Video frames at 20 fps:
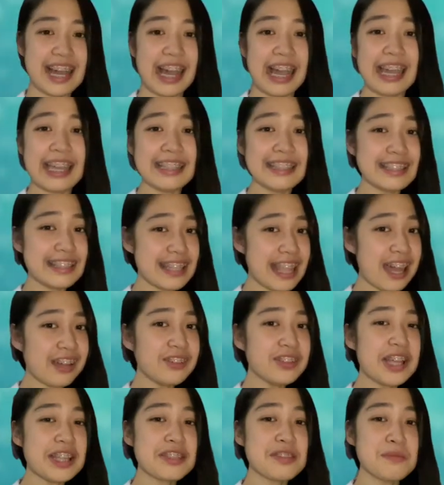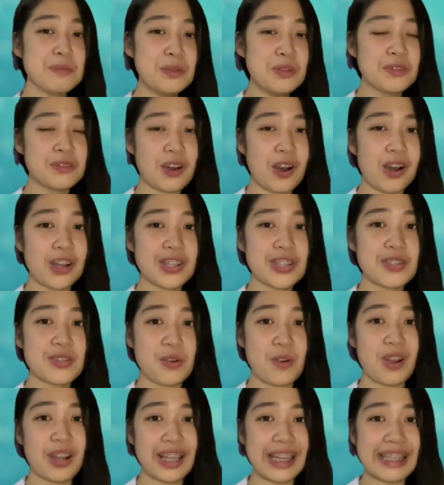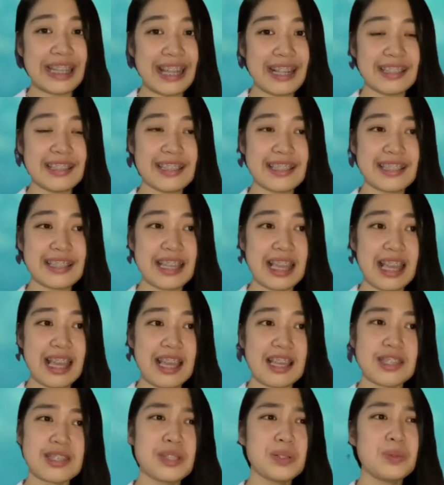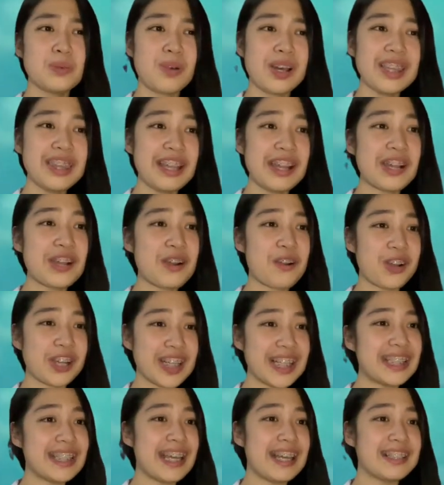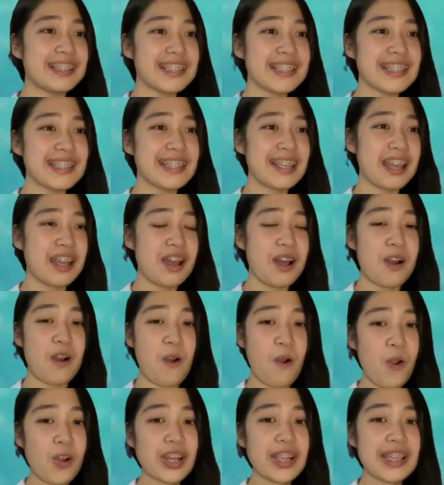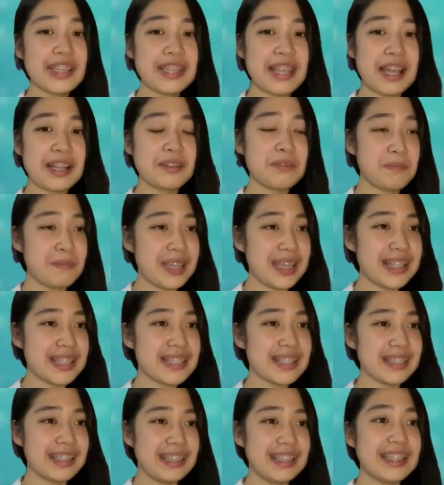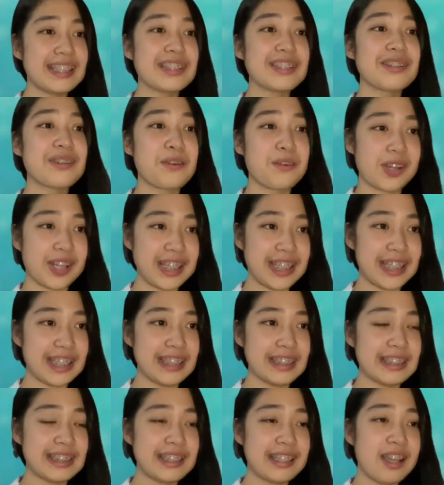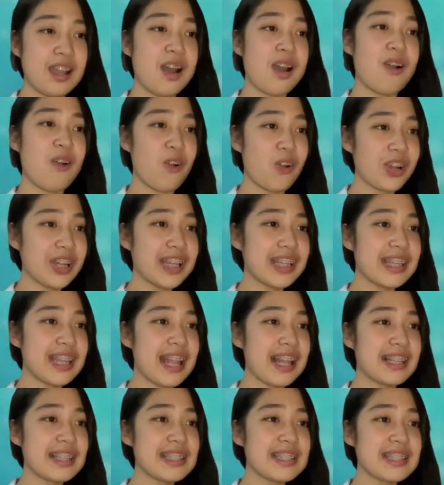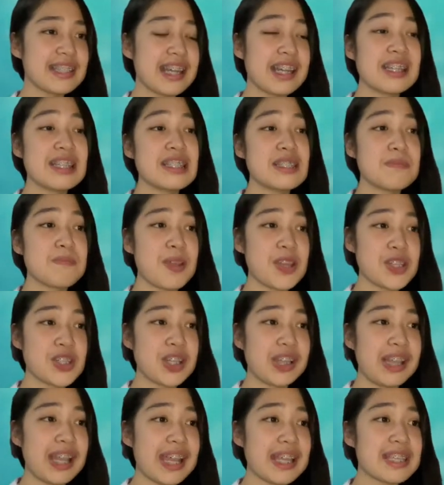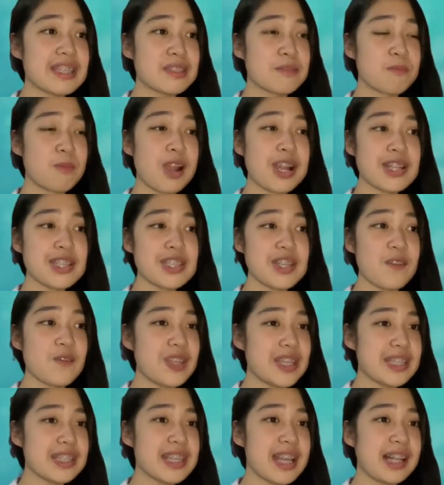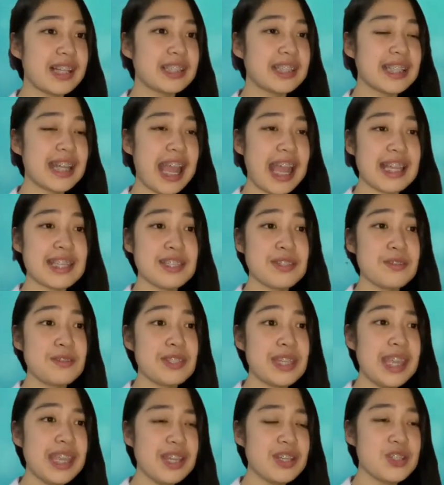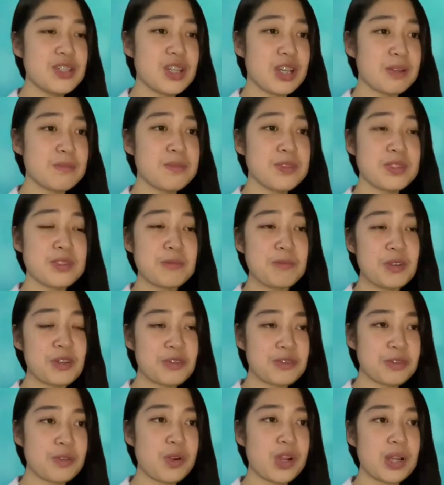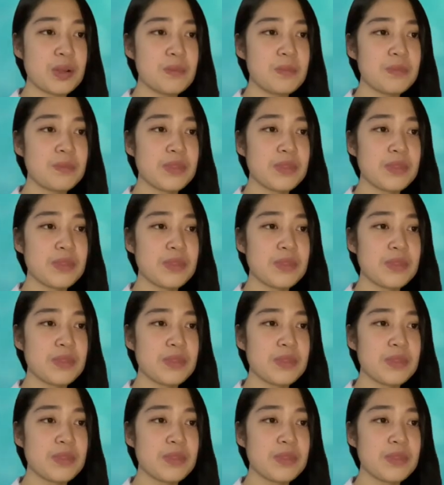And now let's move on to organelles. So what are organelles? Organelle means little organ. Organelles are the specialized parts of the cell that has unique jobs to perform.